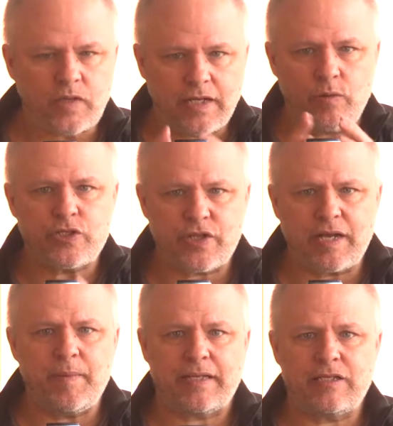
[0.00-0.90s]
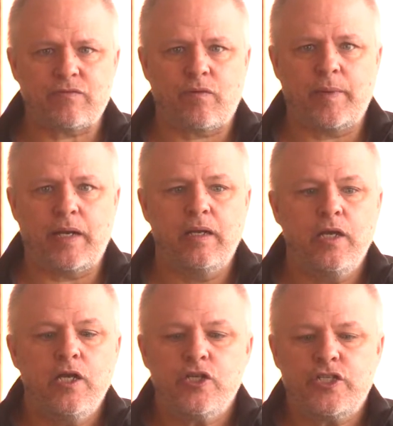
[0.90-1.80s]
Now, I want you to think about this for a minute.
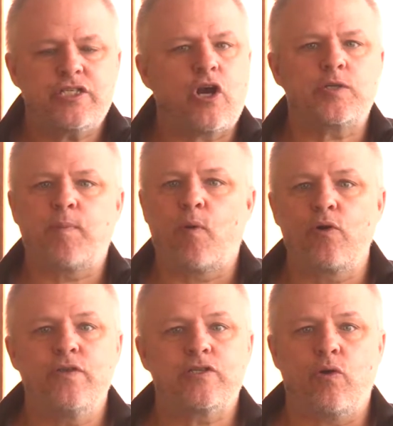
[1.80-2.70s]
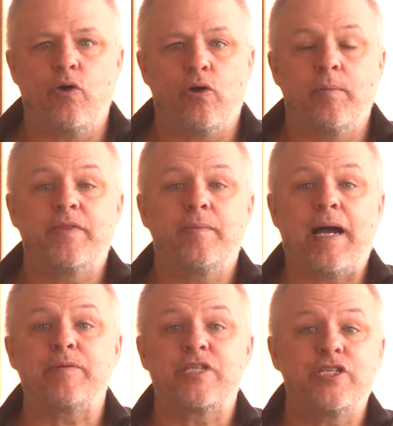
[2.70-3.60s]
She starts pouring this oil, but the
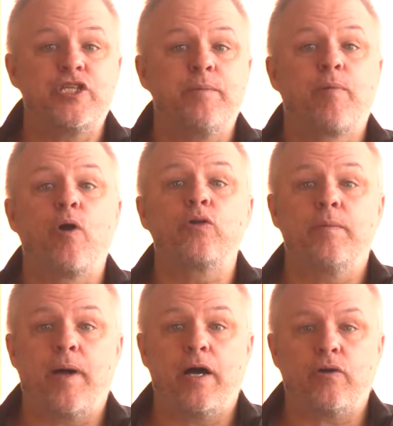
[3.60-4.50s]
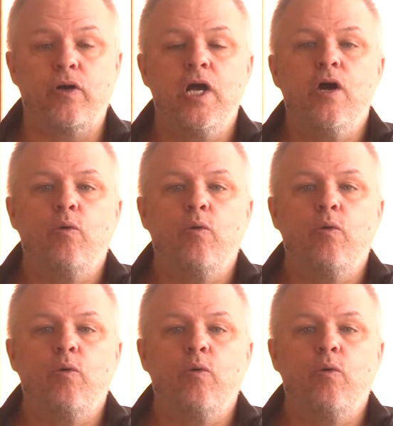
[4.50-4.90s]
Bible says she broke the bottle,